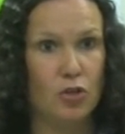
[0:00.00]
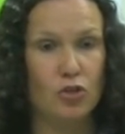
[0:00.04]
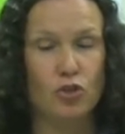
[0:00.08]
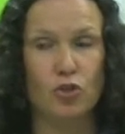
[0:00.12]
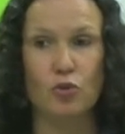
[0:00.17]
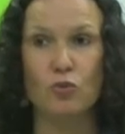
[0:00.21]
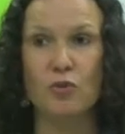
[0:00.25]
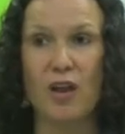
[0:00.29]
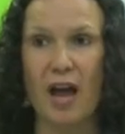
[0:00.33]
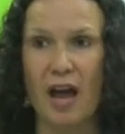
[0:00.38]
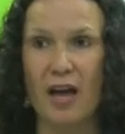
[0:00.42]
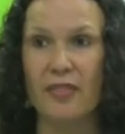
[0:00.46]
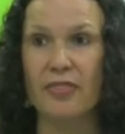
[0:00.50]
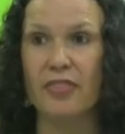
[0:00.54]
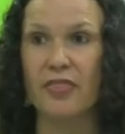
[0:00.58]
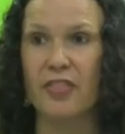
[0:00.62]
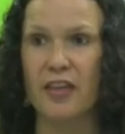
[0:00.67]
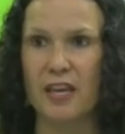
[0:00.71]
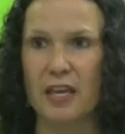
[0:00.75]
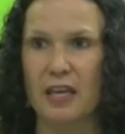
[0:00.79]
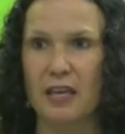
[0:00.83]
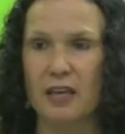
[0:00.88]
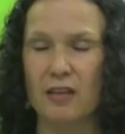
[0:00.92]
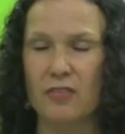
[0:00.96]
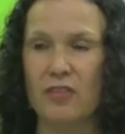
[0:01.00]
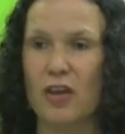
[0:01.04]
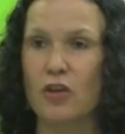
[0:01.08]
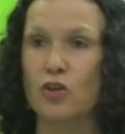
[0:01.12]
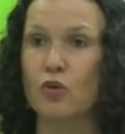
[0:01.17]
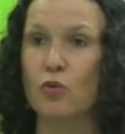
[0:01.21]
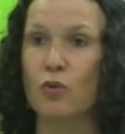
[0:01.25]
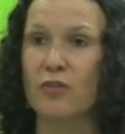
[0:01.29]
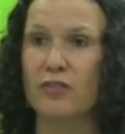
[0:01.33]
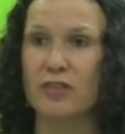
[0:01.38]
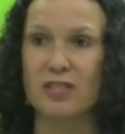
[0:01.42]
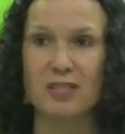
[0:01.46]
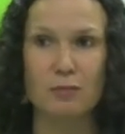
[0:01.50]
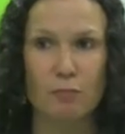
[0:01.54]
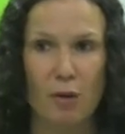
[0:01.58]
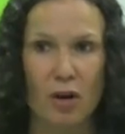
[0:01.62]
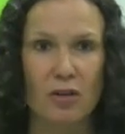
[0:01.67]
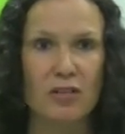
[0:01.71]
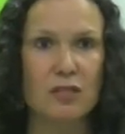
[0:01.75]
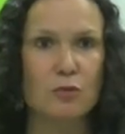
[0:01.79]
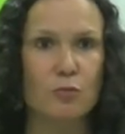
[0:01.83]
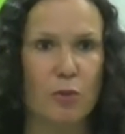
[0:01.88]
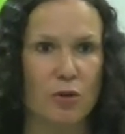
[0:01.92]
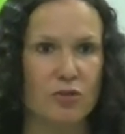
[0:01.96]
Do not think that you are the
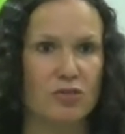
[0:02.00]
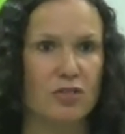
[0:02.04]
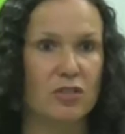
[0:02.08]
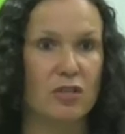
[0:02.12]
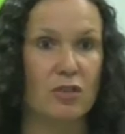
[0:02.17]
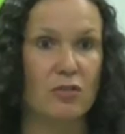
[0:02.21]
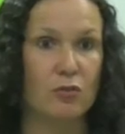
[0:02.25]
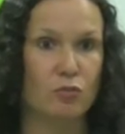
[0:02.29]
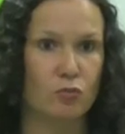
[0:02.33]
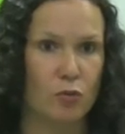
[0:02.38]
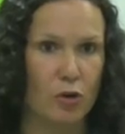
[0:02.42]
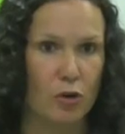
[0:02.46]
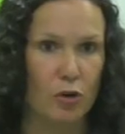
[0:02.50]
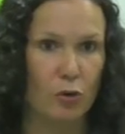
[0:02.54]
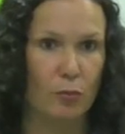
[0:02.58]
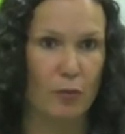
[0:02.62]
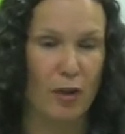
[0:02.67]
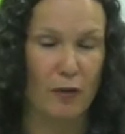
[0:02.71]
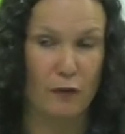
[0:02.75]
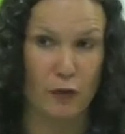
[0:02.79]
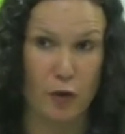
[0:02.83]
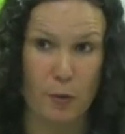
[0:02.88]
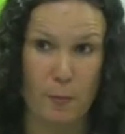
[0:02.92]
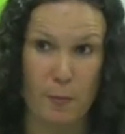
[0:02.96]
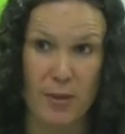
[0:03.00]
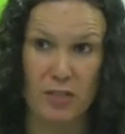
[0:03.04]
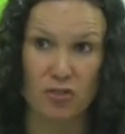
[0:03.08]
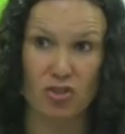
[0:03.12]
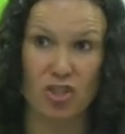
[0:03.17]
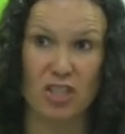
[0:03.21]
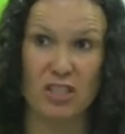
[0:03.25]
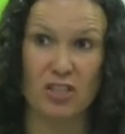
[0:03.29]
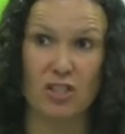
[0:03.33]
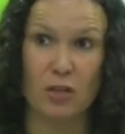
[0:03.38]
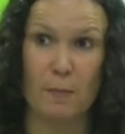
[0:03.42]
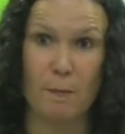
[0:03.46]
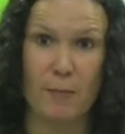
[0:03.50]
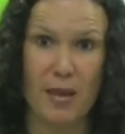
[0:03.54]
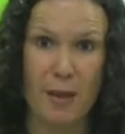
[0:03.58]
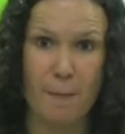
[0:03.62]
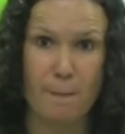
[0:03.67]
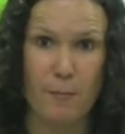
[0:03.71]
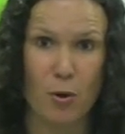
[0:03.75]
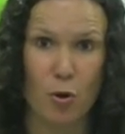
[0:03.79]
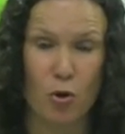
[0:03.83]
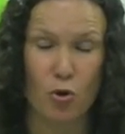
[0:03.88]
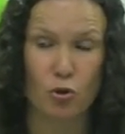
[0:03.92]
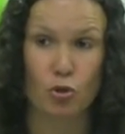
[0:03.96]
smartest person in the room. If you're pitching to
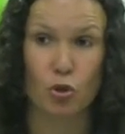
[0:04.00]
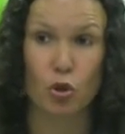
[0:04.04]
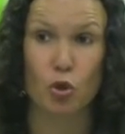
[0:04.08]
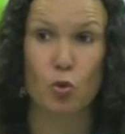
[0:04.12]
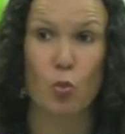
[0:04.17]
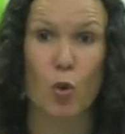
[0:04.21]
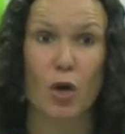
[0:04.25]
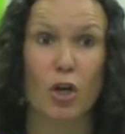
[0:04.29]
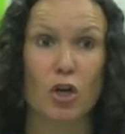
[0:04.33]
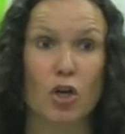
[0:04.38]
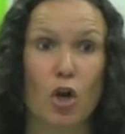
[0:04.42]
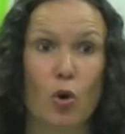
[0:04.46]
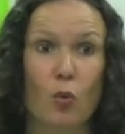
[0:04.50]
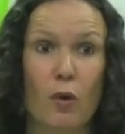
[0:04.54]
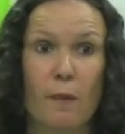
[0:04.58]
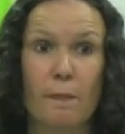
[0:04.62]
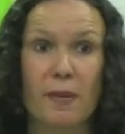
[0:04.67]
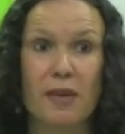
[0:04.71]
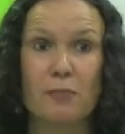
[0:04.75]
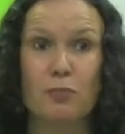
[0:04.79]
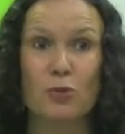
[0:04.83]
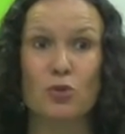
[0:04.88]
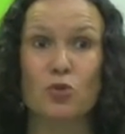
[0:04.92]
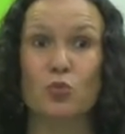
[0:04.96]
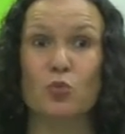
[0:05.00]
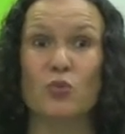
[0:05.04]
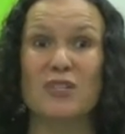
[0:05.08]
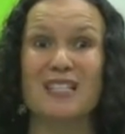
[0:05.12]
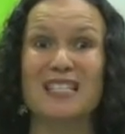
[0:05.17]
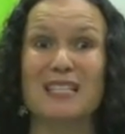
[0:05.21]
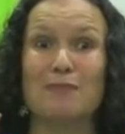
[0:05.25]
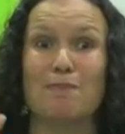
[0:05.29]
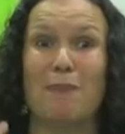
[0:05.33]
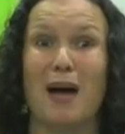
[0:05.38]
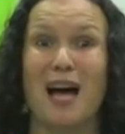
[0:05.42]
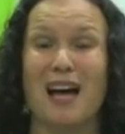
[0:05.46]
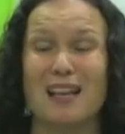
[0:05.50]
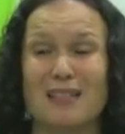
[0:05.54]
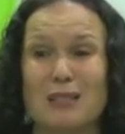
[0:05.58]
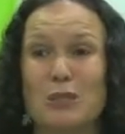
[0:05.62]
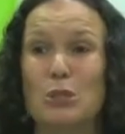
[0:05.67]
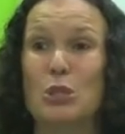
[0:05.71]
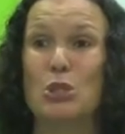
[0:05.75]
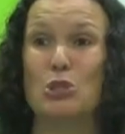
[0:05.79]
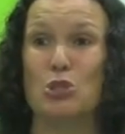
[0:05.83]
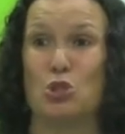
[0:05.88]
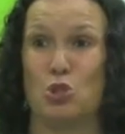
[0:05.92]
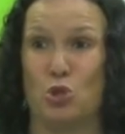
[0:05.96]
people, you want to know what people's
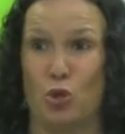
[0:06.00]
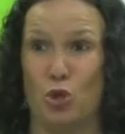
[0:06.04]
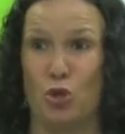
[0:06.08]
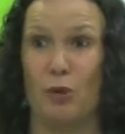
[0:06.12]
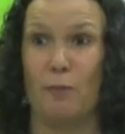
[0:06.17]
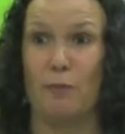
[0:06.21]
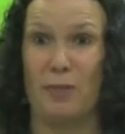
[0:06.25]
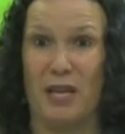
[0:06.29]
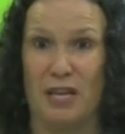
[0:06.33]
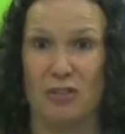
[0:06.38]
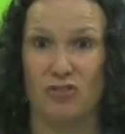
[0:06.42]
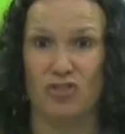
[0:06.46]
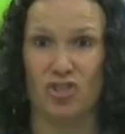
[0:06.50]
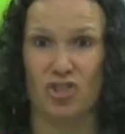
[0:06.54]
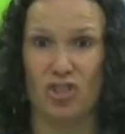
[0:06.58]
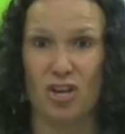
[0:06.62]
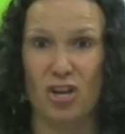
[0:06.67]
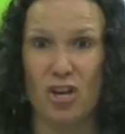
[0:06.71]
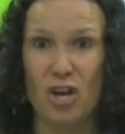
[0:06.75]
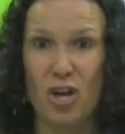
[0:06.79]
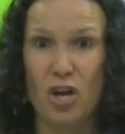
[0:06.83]
response is to your pitch.